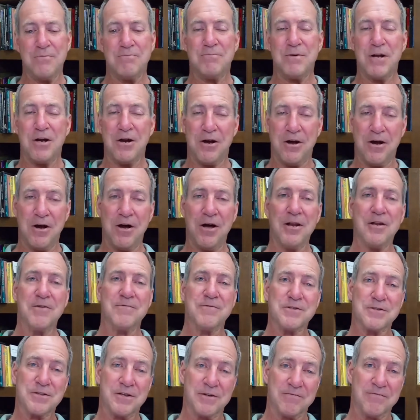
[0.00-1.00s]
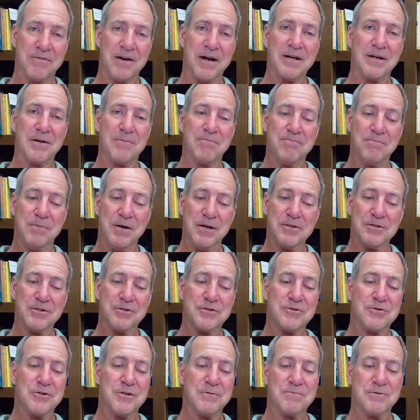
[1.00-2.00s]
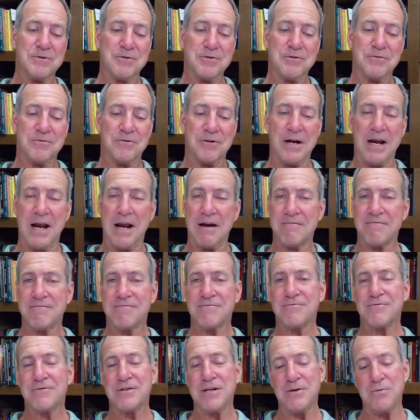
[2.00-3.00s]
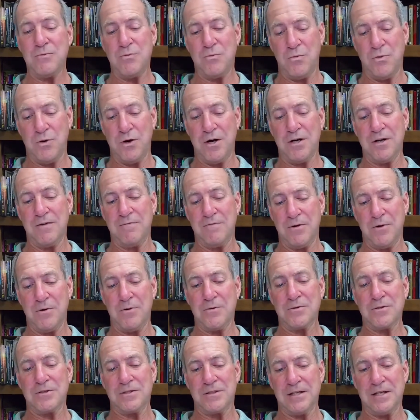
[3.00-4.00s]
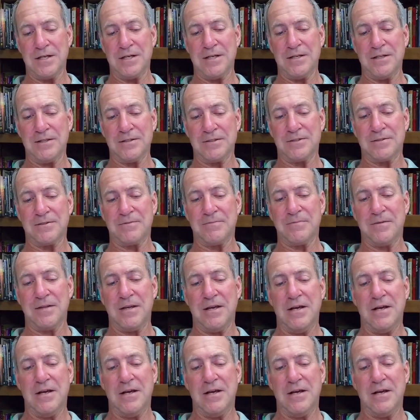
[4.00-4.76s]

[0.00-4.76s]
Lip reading: but all of us could find a bunch of scriptures for every one of those things.